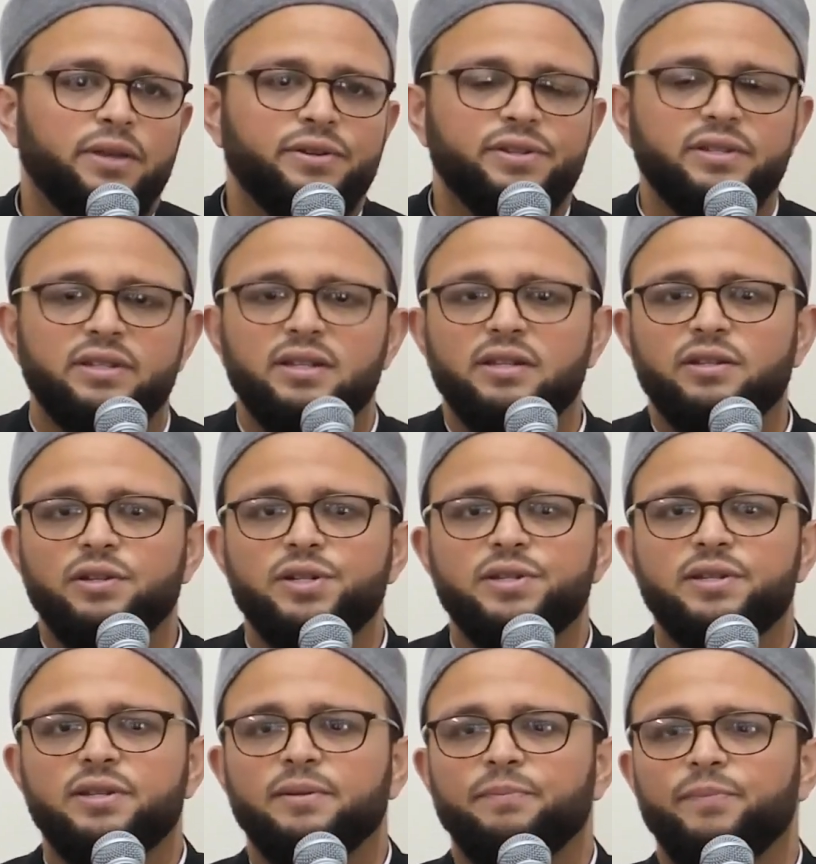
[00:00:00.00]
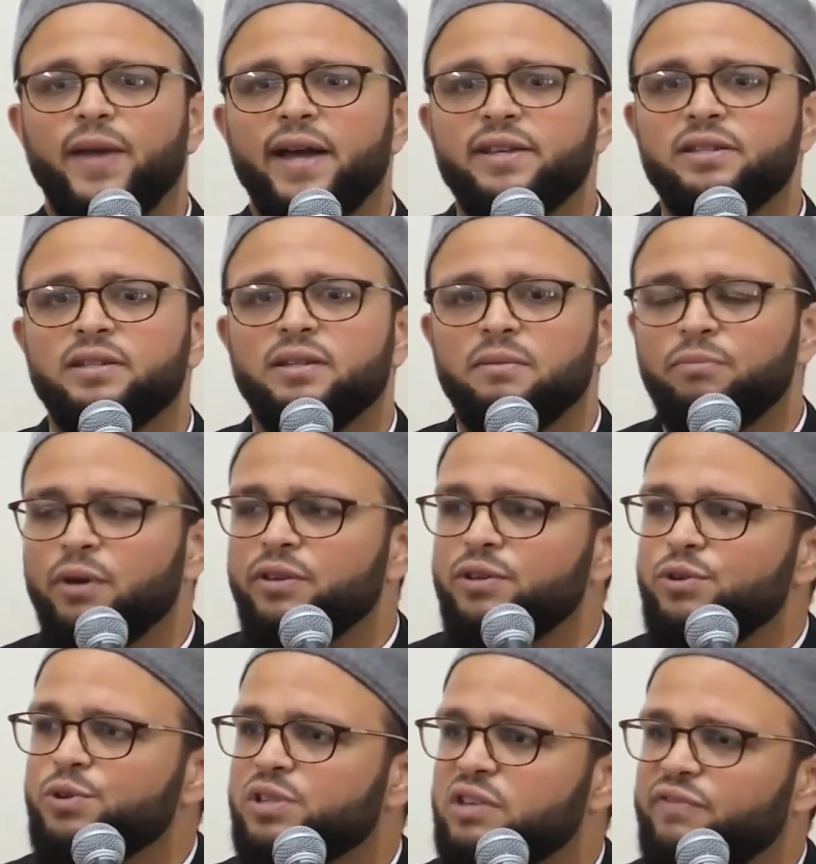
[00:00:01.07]
Brothers and sisters, as
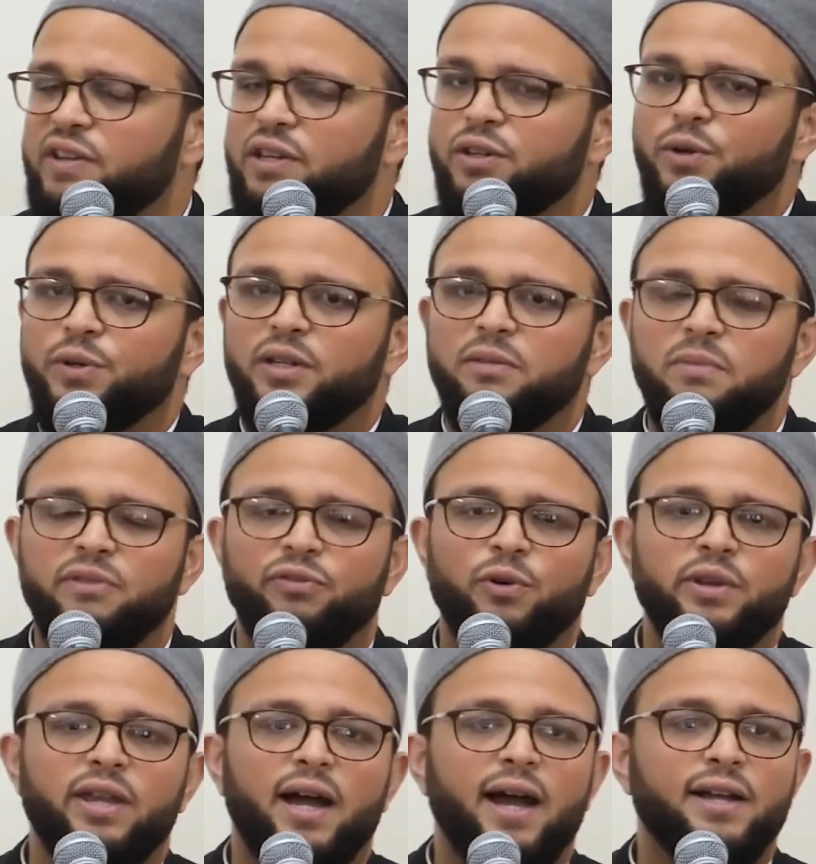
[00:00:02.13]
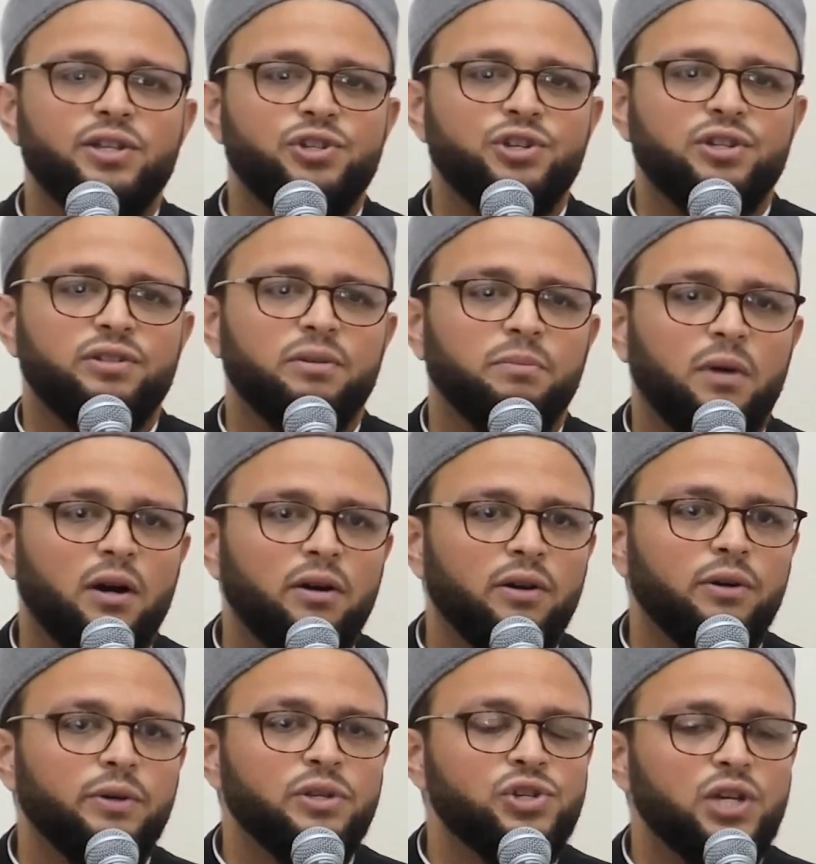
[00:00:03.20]
Brother Yusufi noted before the Hajj,
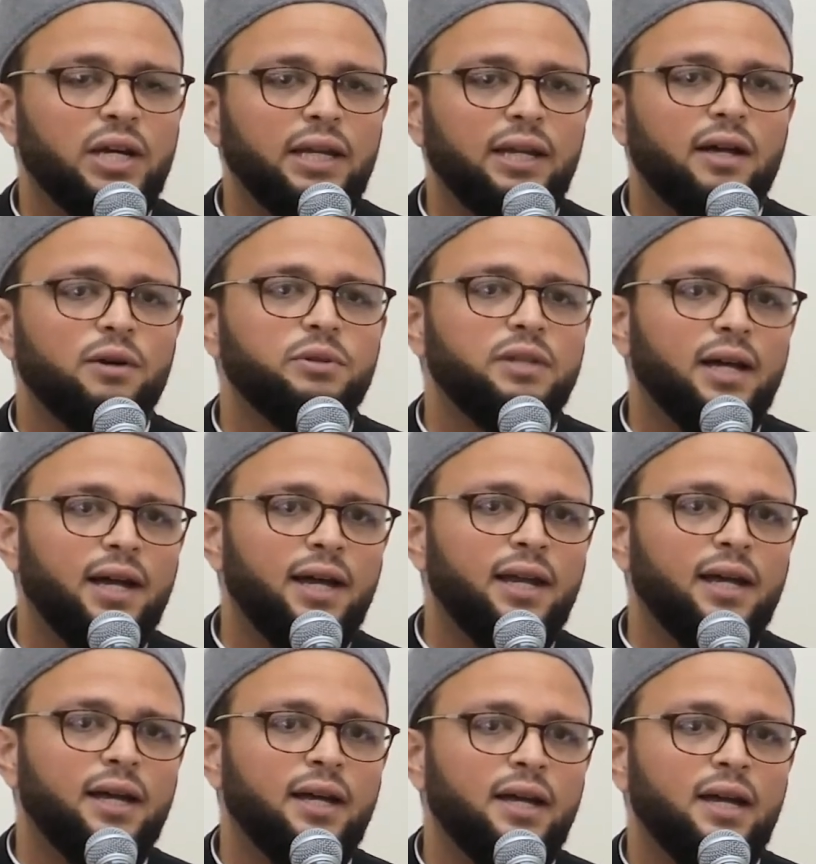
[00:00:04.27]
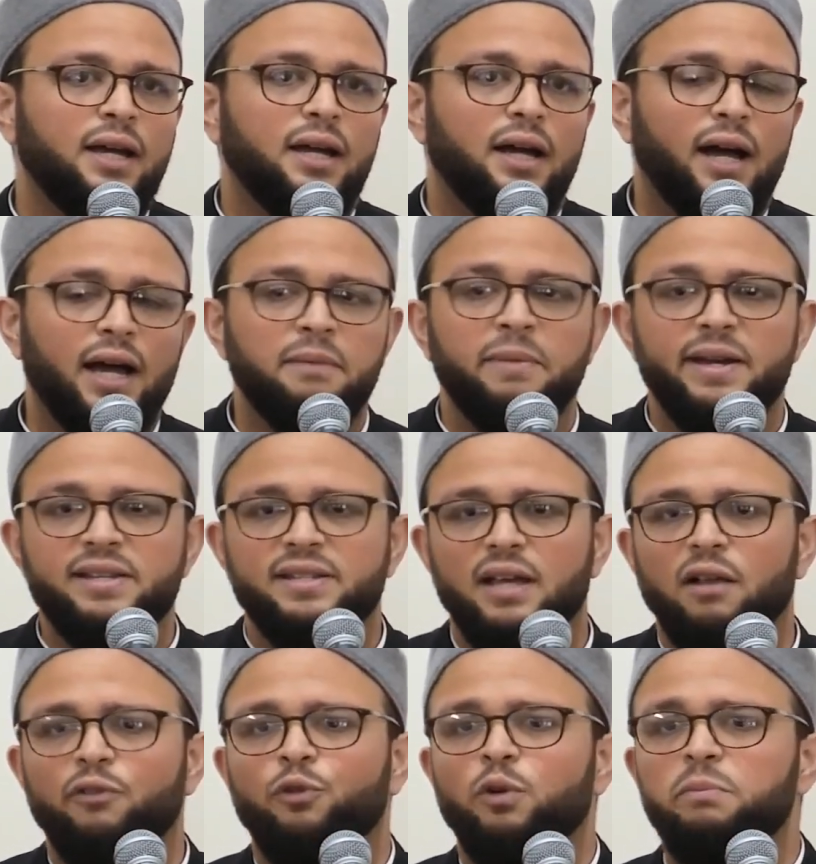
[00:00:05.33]
tomorrow, inshallah ta'ala, I
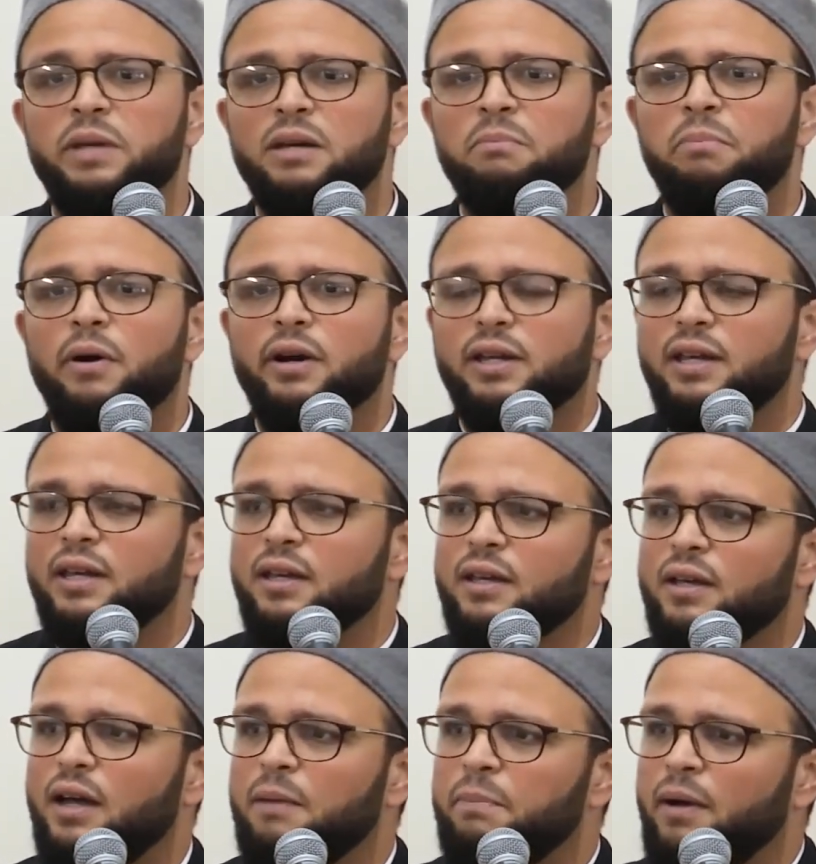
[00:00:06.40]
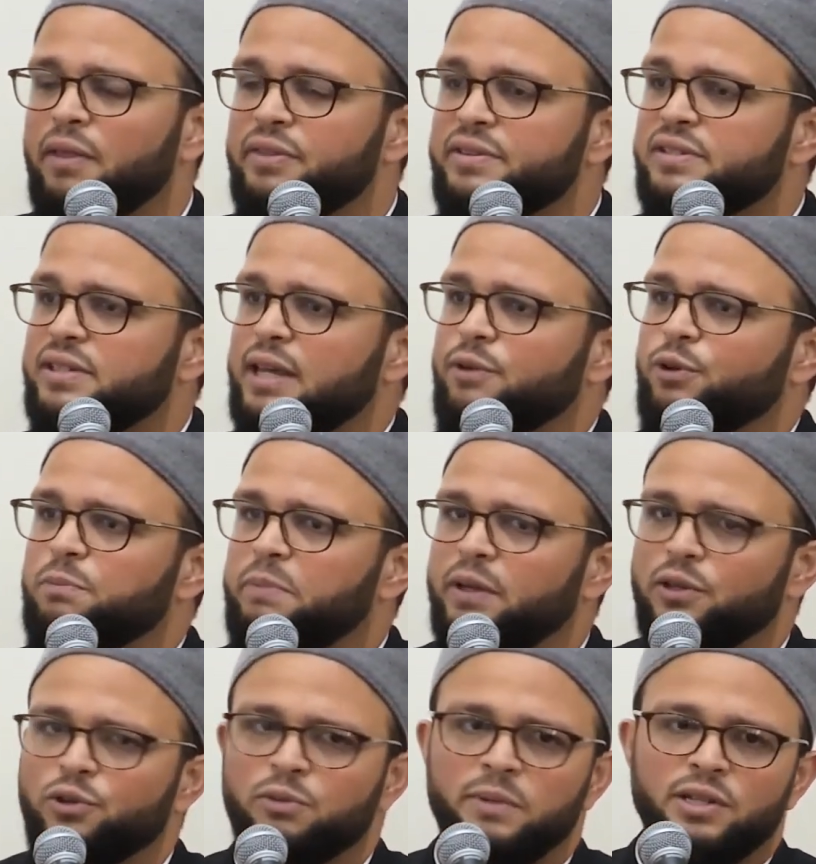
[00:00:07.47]
myself will be embarking upon this sacred
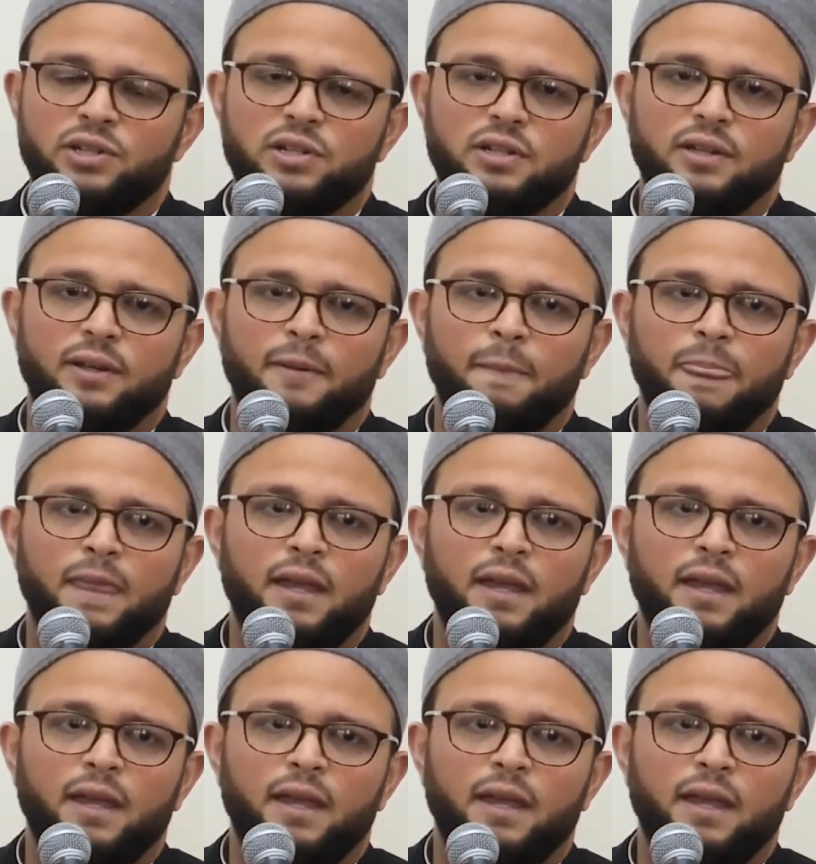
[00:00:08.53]
pilgrimage.